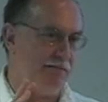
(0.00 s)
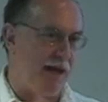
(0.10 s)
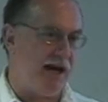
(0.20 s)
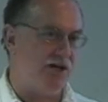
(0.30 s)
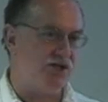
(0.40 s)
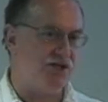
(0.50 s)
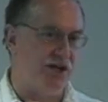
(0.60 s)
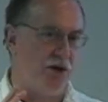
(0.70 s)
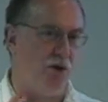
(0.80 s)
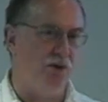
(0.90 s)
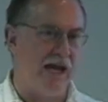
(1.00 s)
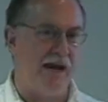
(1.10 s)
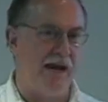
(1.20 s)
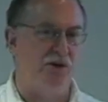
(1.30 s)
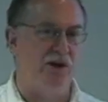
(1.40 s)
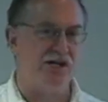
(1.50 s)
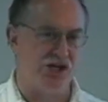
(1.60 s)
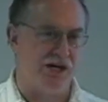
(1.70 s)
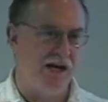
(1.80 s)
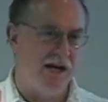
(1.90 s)
manage their whole game
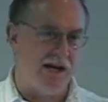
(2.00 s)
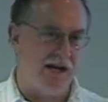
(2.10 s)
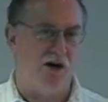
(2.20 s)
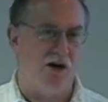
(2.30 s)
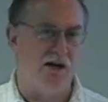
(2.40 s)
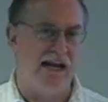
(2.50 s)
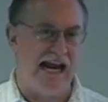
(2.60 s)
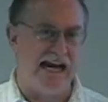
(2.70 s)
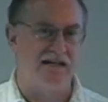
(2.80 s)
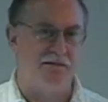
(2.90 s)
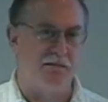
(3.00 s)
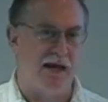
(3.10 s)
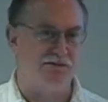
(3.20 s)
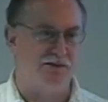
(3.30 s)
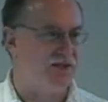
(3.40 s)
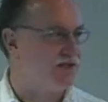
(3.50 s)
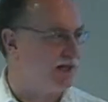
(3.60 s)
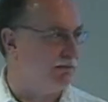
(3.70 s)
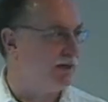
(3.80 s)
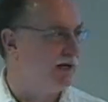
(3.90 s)
production in our online asset management system,
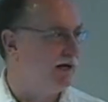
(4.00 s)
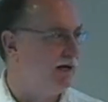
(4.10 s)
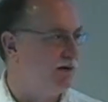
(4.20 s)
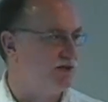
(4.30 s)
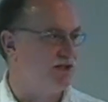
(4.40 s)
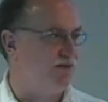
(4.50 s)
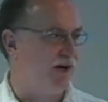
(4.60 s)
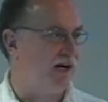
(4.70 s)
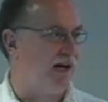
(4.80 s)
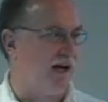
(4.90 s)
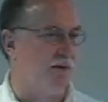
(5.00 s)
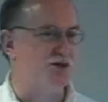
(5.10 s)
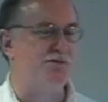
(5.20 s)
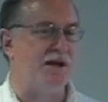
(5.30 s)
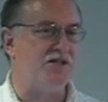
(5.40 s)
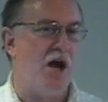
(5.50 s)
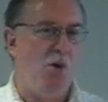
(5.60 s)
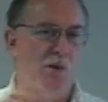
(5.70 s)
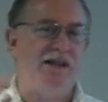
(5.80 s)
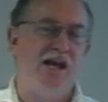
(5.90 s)
which is very key, which means
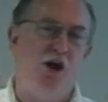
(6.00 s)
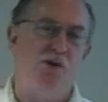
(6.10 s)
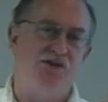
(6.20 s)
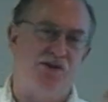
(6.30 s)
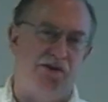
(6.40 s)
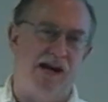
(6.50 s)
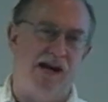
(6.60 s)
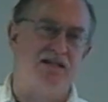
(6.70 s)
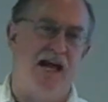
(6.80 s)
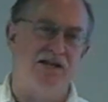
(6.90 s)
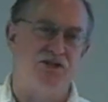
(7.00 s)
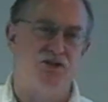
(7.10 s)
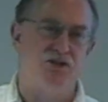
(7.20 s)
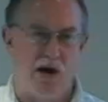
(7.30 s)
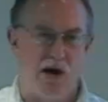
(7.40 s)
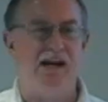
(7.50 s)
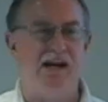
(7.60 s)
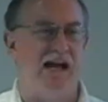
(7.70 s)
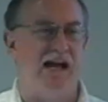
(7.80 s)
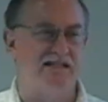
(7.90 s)
when they go into their next classes or any
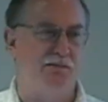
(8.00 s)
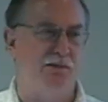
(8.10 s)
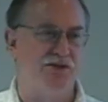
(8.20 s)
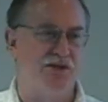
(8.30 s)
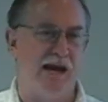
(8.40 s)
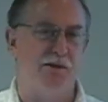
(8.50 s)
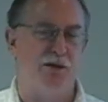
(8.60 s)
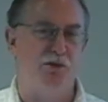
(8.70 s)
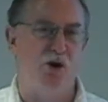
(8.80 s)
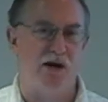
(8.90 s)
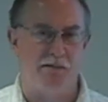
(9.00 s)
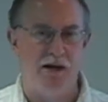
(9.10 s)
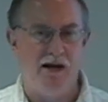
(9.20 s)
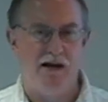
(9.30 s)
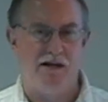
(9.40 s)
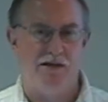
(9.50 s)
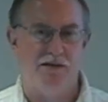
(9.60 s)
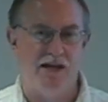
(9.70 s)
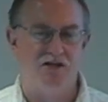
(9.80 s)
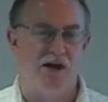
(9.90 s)
class that builds a game in our program,
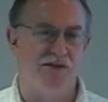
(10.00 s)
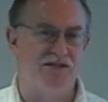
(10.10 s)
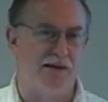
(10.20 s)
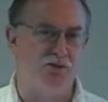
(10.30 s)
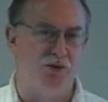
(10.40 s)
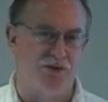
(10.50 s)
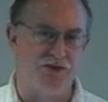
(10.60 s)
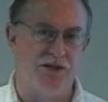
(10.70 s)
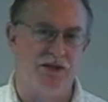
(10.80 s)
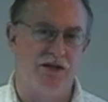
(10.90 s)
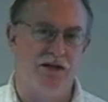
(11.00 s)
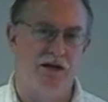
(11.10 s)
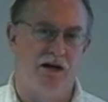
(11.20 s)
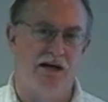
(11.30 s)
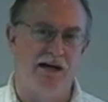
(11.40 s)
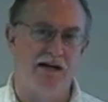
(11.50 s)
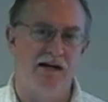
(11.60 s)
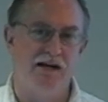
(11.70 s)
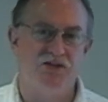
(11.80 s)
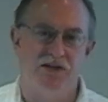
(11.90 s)
it's all the same tools, all right?
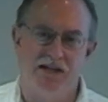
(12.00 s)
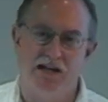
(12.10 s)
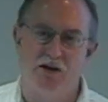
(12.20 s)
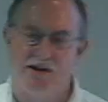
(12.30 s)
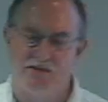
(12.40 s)
So that they don't have